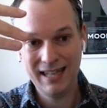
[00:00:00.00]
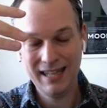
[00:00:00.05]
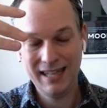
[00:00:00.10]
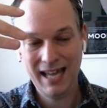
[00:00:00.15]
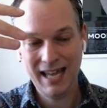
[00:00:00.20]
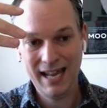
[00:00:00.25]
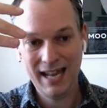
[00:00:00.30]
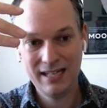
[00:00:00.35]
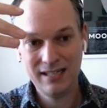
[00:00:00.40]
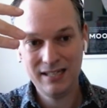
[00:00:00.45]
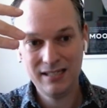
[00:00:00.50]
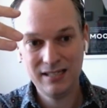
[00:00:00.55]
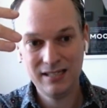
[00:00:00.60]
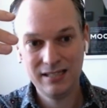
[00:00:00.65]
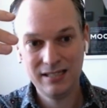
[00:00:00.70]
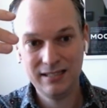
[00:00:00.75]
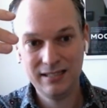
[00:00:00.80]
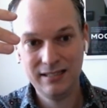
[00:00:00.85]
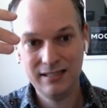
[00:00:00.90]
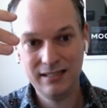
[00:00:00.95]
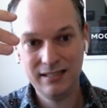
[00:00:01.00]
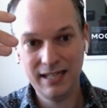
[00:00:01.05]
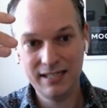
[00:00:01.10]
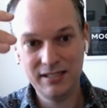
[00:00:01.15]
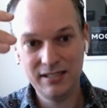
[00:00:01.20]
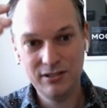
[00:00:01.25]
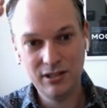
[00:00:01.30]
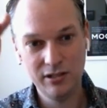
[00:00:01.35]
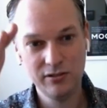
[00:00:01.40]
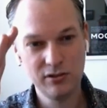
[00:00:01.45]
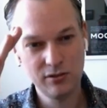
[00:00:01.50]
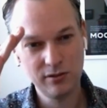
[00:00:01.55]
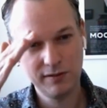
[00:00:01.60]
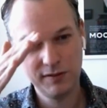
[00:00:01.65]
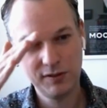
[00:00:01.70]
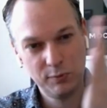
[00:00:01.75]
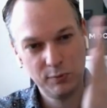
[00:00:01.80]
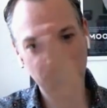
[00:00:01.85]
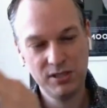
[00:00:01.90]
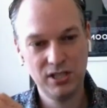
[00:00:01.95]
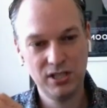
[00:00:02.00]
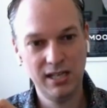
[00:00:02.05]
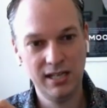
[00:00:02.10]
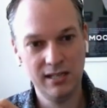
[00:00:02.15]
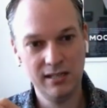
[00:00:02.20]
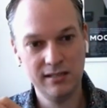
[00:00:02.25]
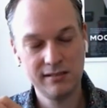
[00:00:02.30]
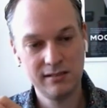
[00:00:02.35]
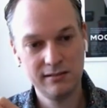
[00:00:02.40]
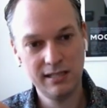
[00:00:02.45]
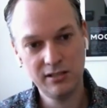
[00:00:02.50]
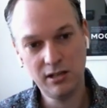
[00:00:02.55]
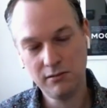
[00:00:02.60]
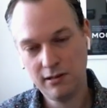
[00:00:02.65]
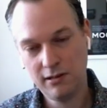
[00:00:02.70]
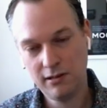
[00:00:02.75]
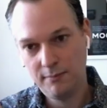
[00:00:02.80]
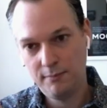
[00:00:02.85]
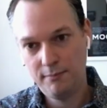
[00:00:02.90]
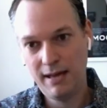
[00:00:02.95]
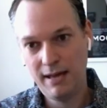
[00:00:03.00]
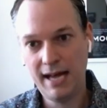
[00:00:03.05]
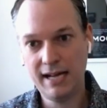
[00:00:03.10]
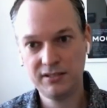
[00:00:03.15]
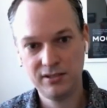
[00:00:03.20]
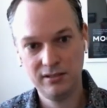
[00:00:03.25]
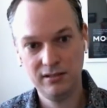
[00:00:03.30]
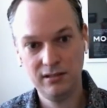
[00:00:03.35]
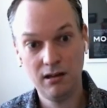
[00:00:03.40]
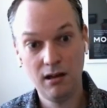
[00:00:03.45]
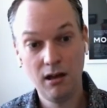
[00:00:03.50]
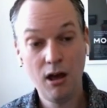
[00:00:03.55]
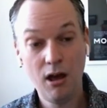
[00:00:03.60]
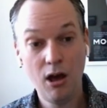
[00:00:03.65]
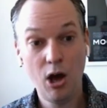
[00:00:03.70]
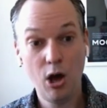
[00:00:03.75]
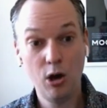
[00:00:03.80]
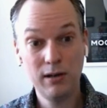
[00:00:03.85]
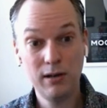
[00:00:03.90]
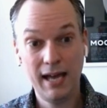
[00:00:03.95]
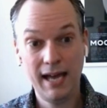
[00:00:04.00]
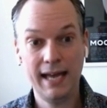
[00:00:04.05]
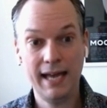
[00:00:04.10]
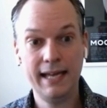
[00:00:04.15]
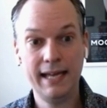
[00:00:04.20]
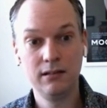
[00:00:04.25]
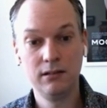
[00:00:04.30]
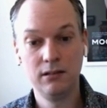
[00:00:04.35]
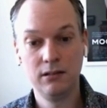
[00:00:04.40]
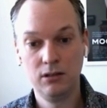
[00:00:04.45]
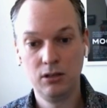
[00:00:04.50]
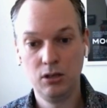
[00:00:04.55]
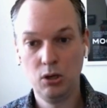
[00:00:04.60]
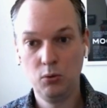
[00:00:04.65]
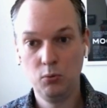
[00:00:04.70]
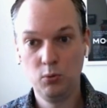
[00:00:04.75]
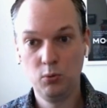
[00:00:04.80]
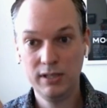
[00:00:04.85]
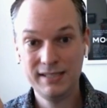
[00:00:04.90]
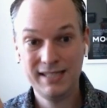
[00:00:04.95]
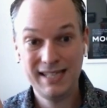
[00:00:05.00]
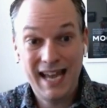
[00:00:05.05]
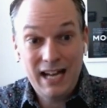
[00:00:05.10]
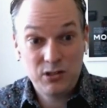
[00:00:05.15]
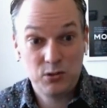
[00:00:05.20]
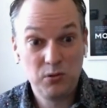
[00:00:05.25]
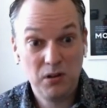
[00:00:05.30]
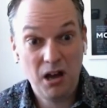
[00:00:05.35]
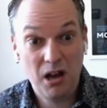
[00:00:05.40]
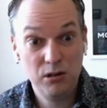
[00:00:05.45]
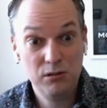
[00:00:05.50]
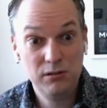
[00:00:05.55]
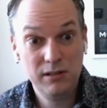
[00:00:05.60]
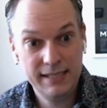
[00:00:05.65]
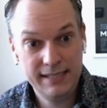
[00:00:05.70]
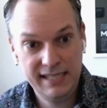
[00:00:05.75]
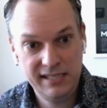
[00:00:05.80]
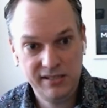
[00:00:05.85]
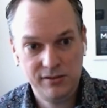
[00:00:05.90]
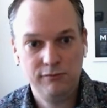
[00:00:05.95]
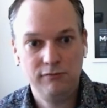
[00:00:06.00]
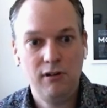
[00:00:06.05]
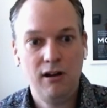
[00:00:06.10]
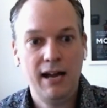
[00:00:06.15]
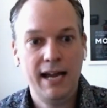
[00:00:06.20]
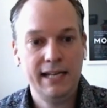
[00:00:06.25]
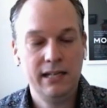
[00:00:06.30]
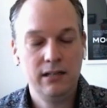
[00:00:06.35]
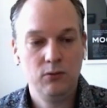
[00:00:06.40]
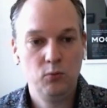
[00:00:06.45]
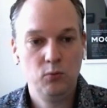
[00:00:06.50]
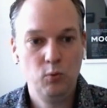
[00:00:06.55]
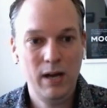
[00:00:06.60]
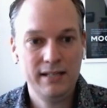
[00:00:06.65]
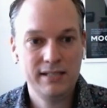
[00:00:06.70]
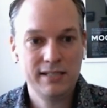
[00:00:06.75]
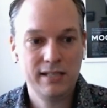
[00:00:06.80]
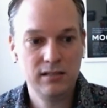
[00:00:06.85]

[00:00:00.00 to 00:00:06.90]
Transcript: and then they don't sort of switch gears. They don't come back to the, okay, what is the actual code I need to write?